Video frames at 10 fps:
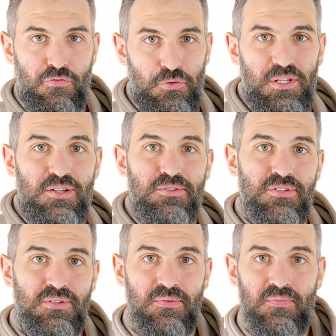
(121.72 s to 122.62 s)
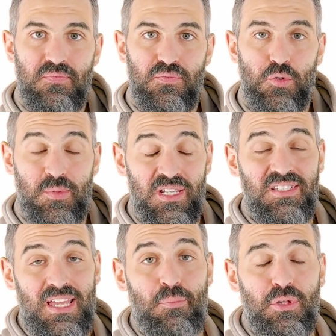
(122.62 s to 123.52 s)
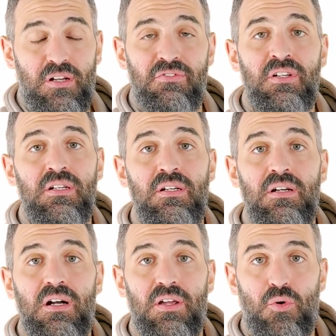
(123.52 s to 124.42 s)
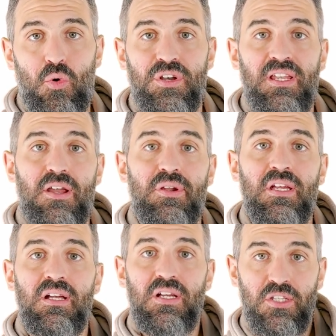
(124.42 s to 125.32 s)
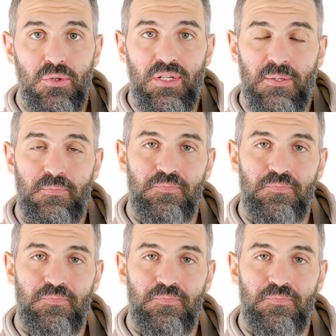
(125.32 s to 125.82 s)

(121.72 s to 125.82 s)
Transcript: four years would be an example of an ordinary annuity.